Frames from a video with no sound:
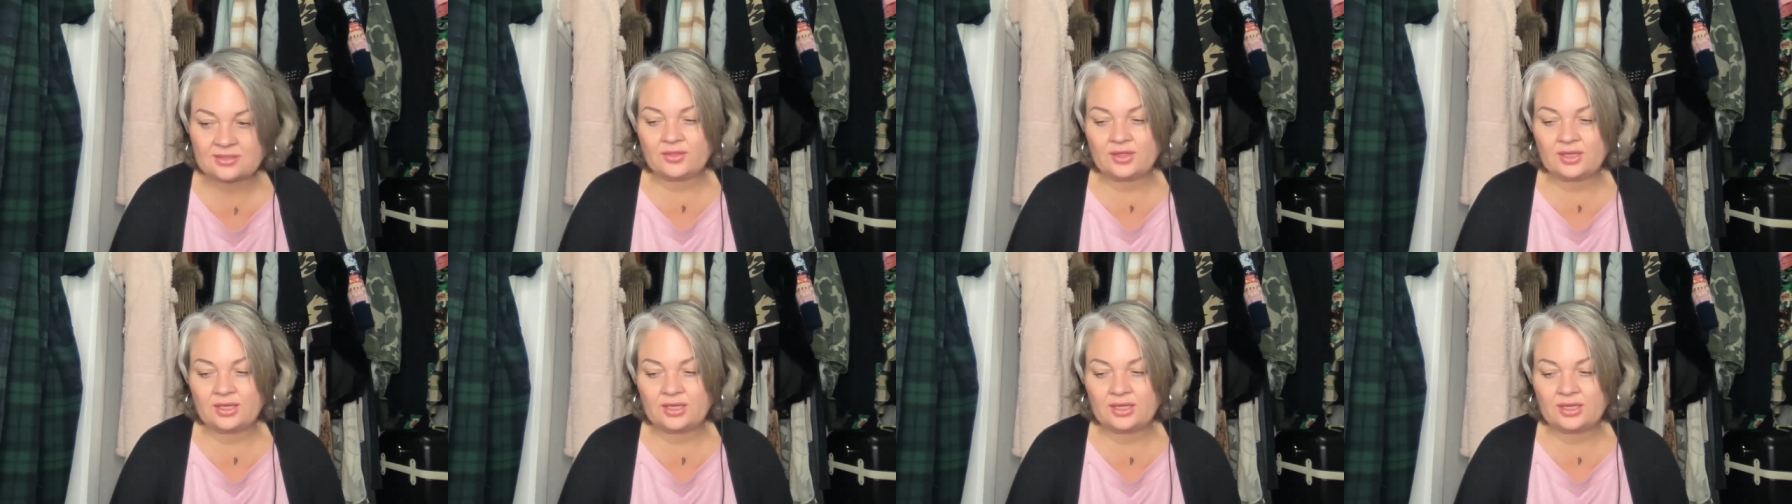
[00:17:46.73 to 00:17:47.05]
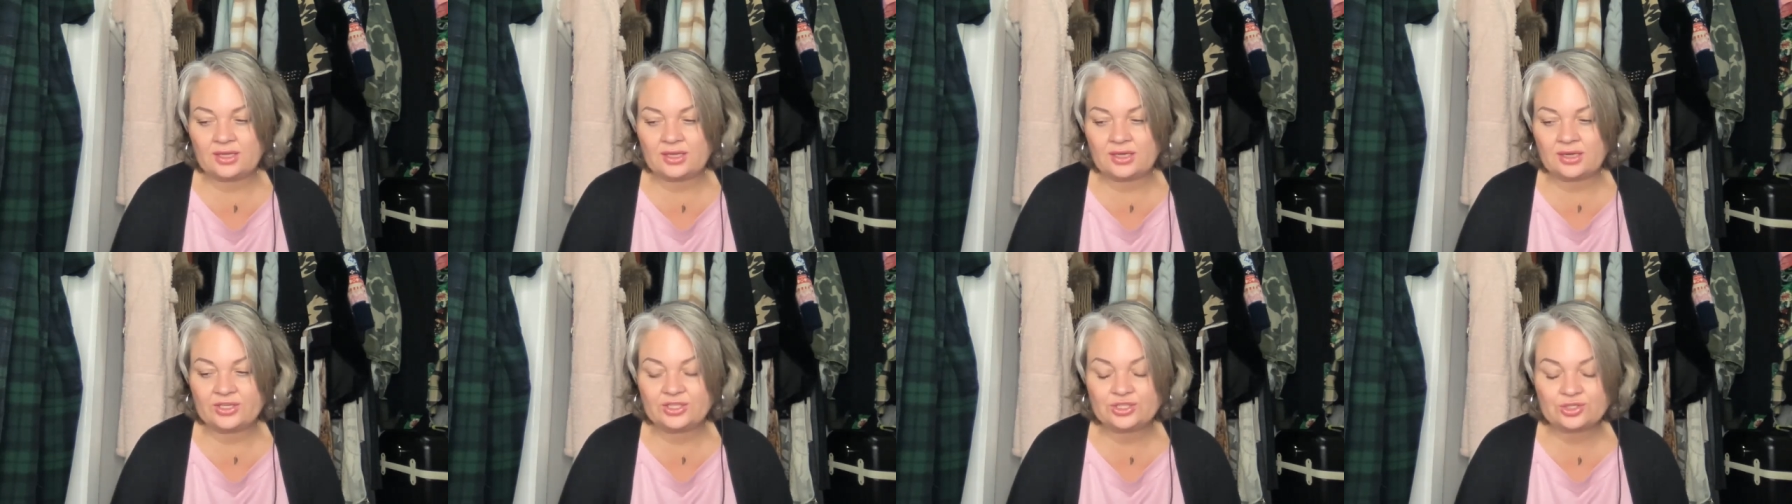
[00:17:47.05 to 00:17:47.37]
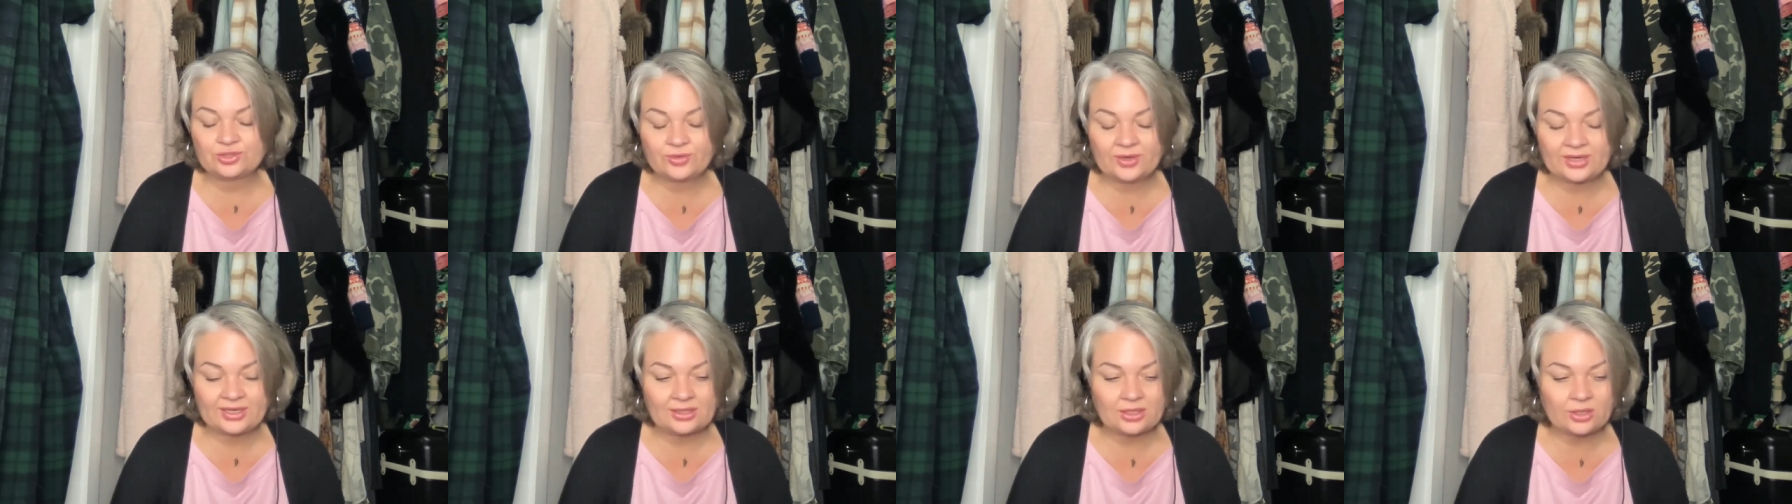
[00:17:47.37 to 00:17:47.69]
the
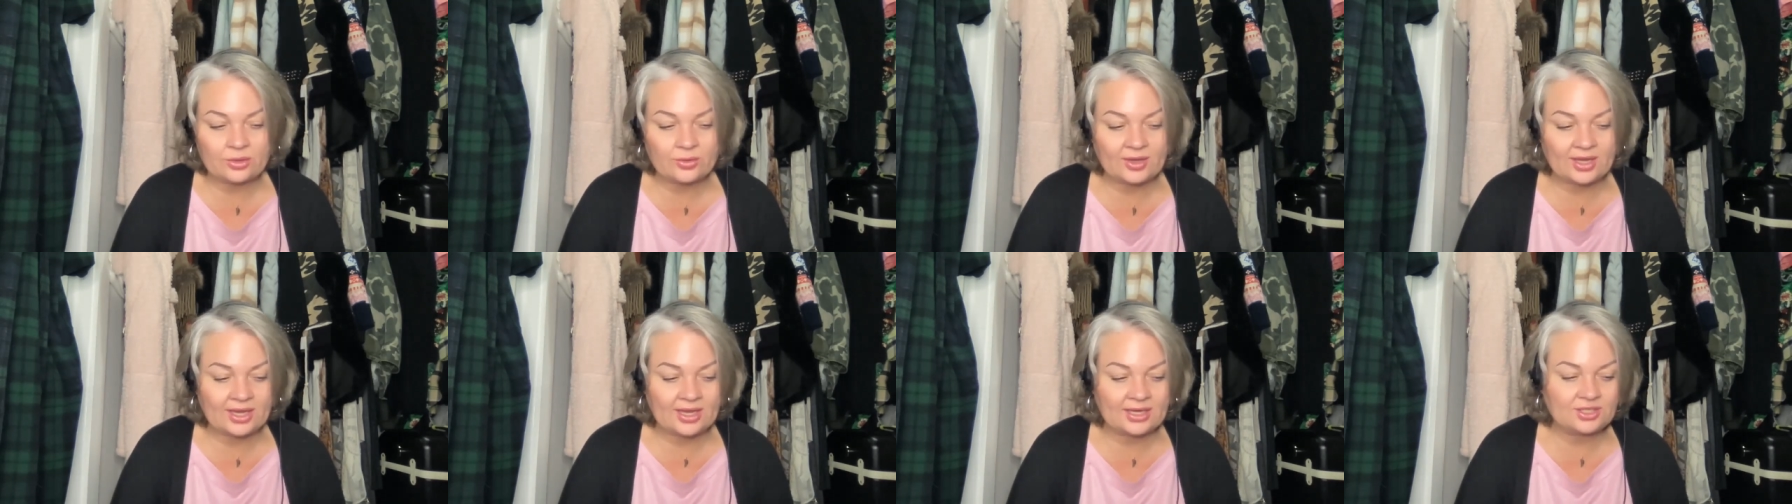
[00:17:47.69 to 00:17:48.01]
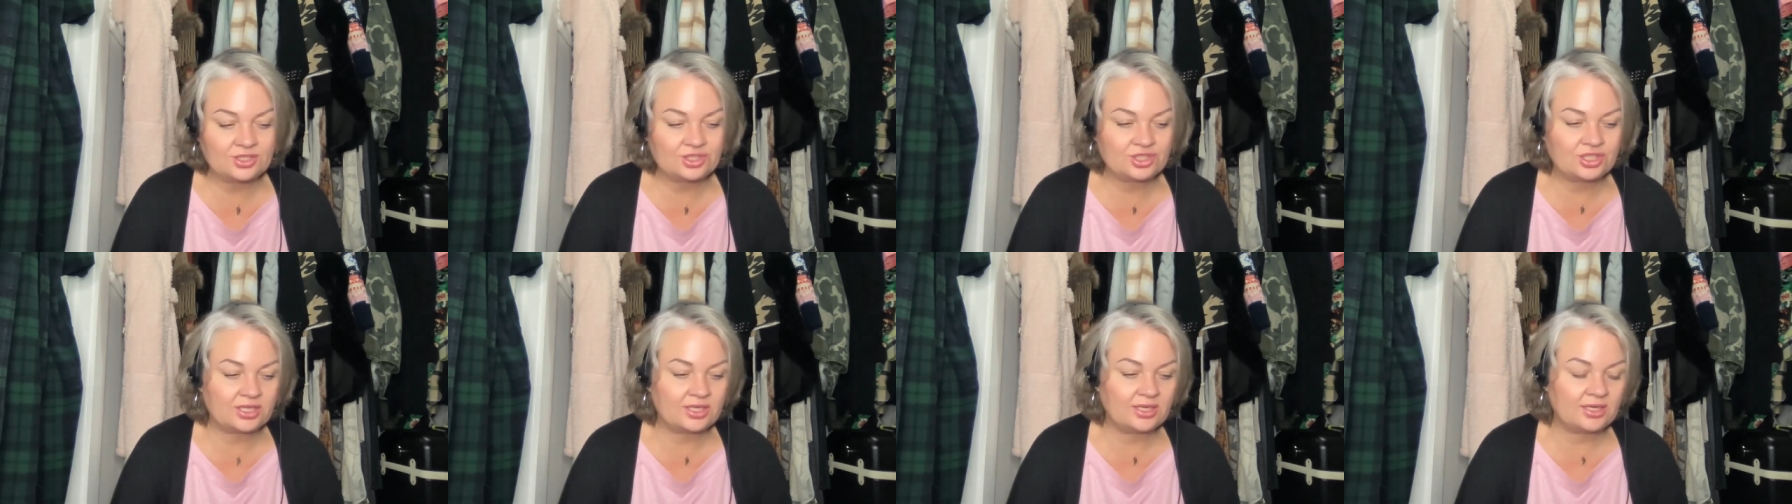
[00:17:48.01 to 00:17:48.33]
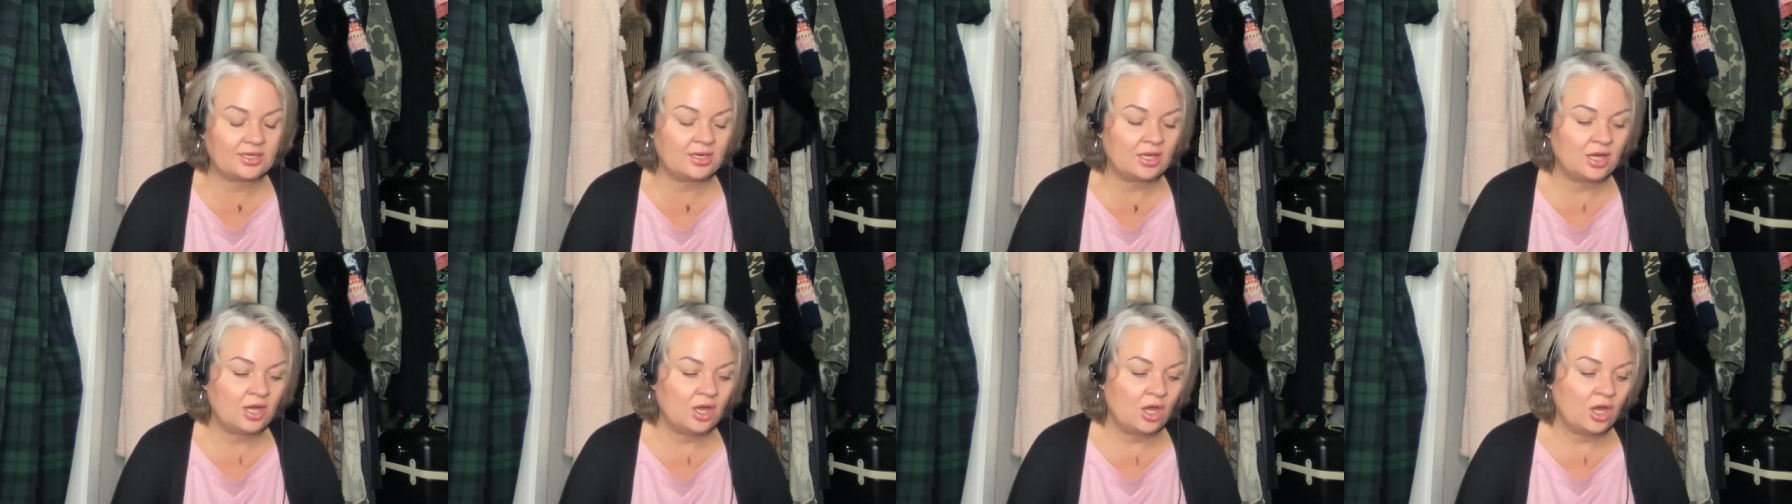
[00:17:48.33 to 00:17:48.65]
retreat
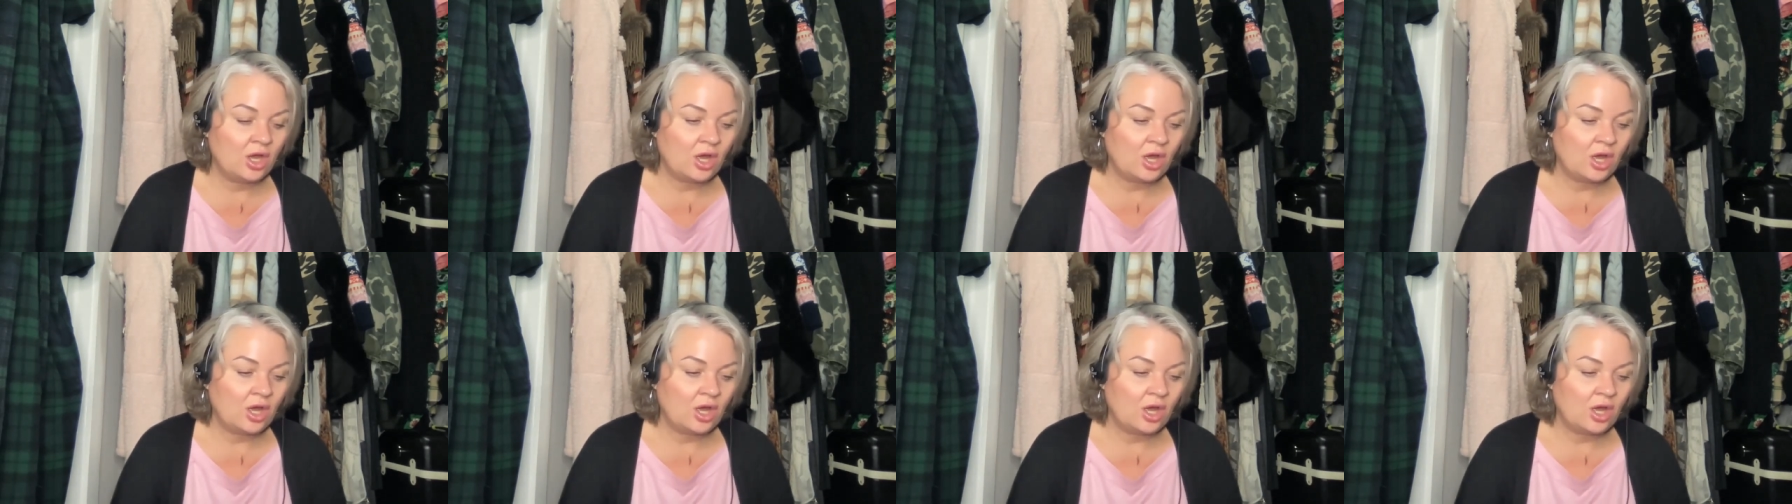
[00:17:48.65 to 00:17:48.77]
location,